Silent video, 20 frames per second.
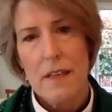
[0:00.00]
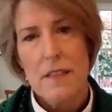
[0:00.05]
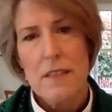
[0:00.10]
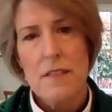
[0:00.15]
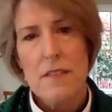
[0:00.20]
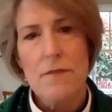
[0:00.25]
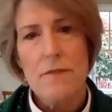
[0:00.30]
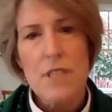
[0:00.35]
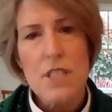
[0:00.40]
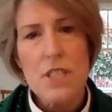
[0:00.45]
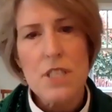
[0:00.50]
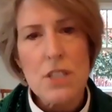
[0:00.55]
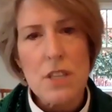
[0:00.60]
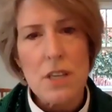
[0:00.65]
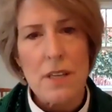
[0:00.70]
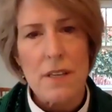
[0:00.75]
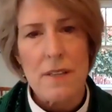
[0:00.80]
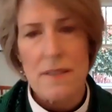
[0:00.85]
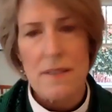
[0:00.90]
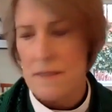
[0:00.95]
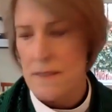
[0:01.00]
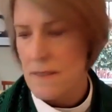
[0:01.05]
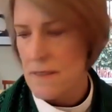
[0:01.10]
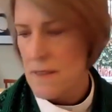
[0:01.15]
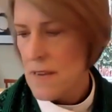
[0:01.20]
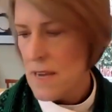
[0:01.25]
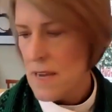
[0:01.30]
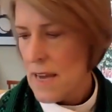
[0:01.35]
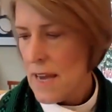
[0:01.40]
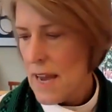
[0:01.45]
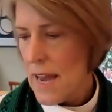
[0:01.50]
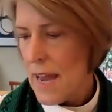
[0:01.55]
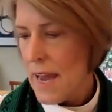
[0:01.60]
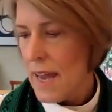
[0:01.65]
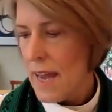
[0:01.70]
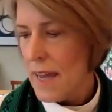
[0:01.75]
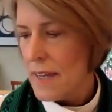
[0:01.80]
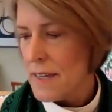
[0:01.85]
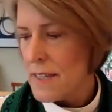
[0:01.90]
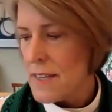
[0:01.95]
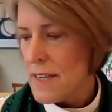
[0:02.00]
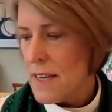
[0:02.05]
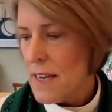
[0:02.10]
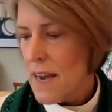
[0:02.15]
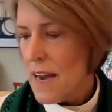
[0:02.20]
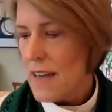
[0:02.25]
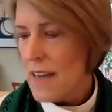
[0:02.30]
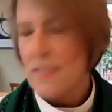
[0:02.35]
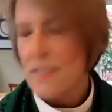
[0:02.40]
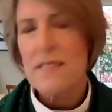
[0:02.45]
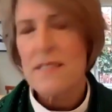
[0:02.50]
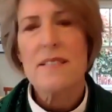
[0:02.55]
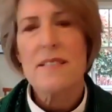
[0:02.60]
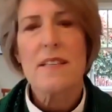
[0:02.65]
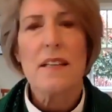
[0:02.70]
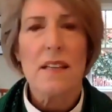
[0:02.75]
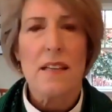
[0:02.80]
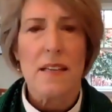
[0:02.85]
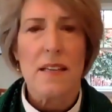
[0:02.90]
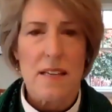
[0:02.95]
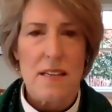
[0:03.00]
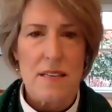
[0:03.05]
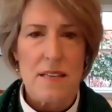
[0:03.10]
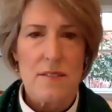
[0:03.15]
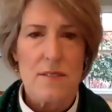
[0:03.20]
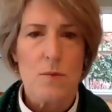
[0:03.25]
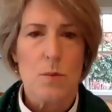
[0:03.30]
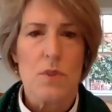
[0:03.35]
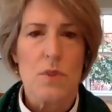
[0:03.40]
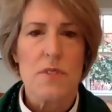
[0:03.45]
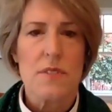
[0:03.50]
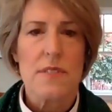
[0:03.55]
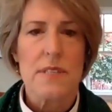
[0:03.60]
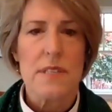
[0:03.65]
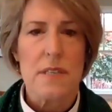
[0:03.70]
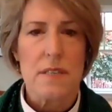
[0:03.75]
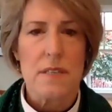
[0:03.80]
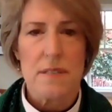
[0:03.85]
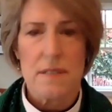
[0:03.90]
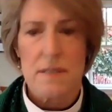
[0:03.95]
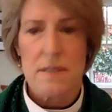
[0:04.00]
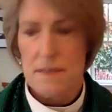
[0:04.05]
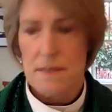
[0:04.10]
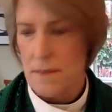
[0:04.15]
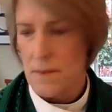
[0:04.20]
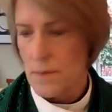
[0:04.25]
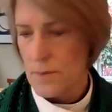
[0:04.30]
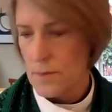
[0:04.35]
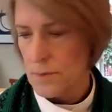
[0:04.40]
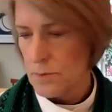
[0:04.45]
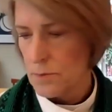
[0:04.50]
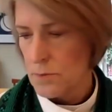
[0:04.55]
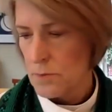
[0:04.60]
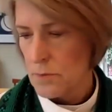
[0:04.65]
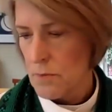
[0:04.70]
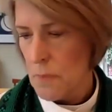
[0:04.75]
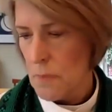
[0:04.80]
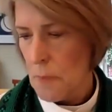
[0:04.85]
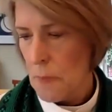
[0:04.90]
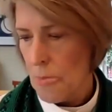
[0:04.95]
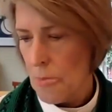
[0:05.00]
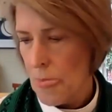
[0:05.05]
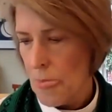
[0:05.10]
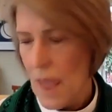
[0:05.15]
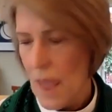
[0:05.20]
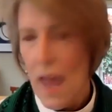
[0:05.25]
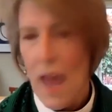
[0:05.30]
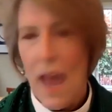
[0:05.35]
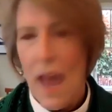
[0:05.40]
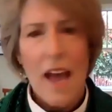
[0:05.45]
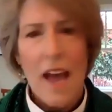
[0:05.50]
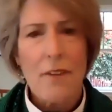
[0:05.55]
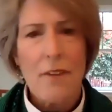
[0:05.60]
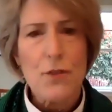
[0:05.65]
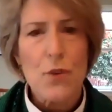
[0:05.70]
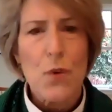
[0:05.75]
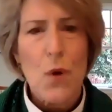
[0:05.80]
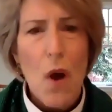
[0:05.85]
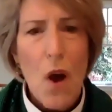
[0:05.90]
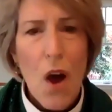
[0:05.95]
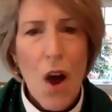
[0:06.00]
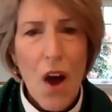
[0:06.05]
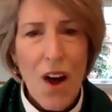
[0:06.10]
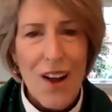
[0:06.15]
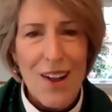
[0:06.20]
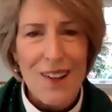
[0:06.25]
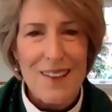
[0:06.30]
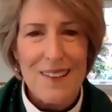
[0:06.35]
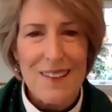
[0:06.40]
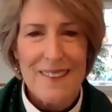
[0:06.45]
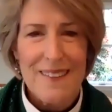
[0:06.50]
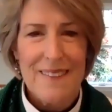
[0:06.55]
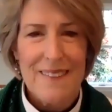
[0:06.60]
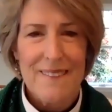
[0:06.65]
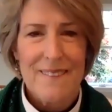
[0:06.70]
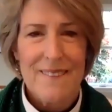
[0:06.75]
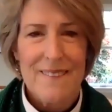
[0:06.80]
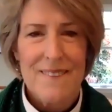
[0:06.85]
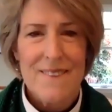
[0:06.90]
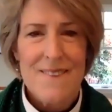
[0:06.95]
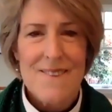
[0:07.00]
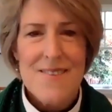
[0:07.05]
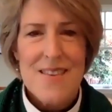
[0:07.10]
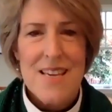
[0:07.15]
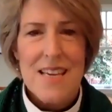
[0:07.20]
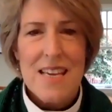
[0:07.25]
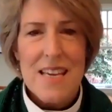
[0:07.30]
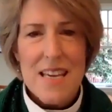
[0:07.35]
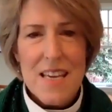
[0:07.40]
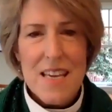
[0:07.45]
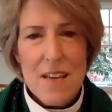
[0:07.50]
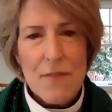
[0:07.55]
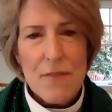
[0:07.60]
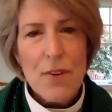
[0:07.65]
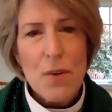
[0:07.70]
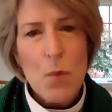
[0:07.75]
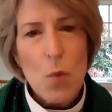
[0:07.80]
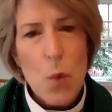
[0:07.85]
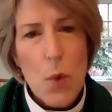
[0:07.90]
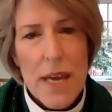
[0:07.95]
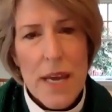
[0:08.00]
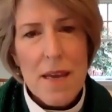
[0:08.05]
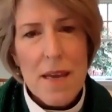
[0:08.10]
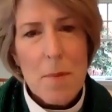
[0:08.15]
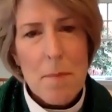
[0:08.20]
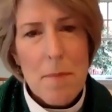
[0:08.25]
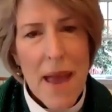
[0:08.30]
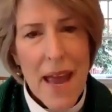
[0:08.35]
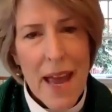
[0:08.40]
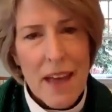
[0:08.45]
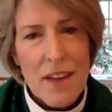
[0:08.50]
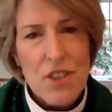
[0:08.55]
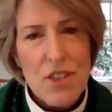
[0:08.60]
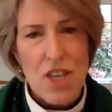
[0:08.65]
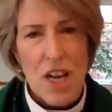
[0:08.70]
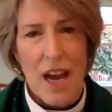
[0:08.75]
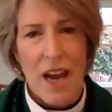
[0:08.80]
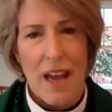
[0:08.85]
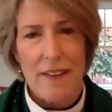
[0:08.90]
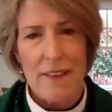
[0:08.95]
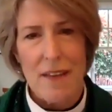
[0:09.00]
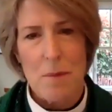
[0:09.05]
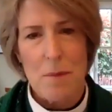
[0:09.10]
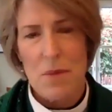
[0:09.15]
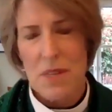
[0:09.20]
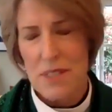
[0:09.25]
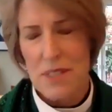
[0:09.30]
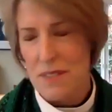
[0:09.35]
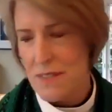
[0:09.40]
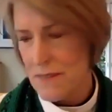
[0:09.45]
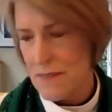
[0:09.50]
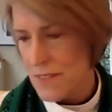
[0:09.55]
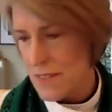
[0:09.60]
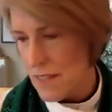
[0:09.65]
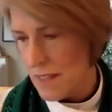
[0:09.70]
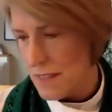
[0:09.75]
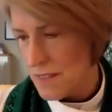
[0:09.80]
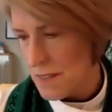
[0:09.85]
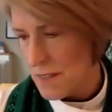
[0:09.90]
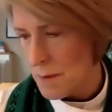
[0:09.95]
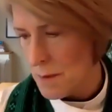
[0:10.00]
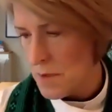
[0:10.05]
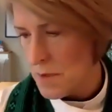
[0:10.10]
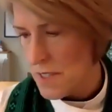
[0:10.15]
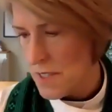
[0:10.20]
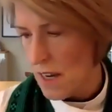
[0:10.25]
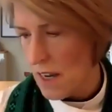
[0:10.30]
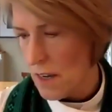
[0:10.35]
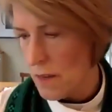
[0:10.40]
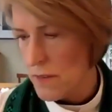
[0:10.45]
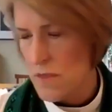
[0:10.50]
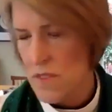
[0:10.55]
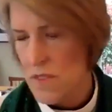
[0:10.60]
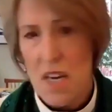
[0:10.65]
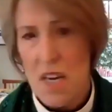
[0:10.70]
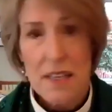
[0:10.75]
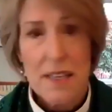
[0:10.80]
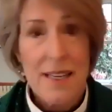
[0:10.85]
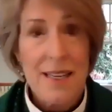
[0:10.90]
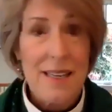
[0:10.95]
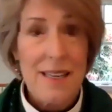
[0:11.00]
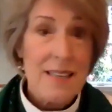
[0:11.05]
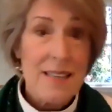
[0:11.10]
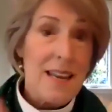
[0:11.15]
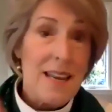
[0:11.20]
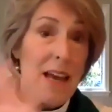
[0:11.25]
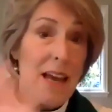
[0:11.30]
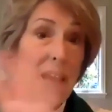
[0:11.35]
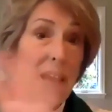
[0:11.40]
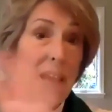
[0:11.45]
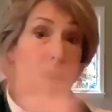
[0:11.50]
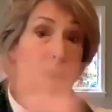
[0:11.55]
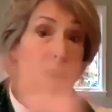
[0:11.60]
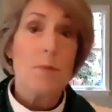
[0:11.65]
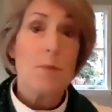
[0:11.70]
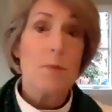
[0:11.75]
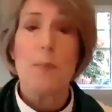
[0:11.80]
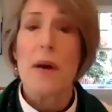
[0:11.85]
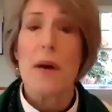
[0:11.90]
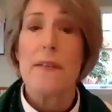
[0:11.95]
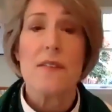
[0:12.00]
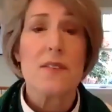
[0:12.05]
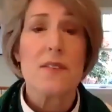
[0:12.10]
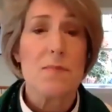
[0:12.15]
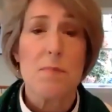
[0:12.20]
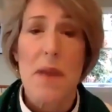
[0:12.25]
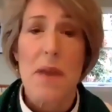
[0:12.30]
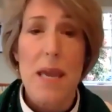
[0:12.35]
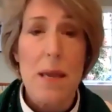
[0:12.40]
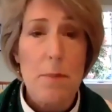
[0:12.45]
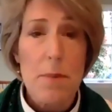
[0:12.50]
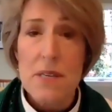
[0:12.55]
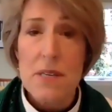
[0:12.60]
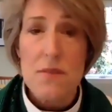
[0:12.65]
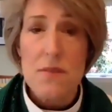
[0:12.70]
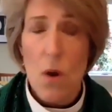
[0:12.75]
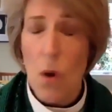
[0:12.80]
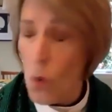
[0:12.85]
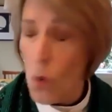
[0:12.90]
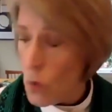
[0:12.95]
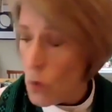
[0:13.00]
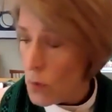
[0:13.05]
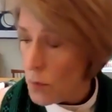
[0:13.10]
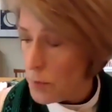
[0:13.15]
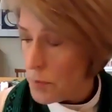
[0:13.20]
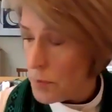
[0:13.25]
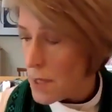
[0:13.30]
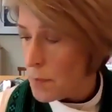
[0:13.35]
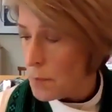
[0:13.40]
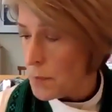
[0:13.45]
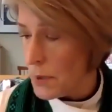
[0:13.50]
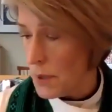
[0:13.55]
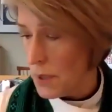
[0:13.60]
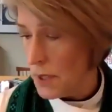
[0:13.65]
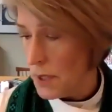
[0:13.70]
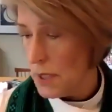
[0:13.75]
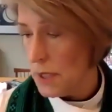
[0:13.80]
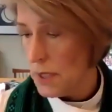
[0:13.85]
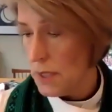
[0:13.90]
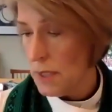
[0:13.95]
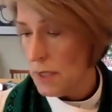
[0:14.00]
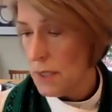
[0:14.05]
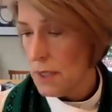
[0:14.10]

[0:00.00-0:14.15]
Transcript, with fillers: Divisions and hostilities will cease. After all, even we magi, they must have said to themselves, condemned by this baby's own people,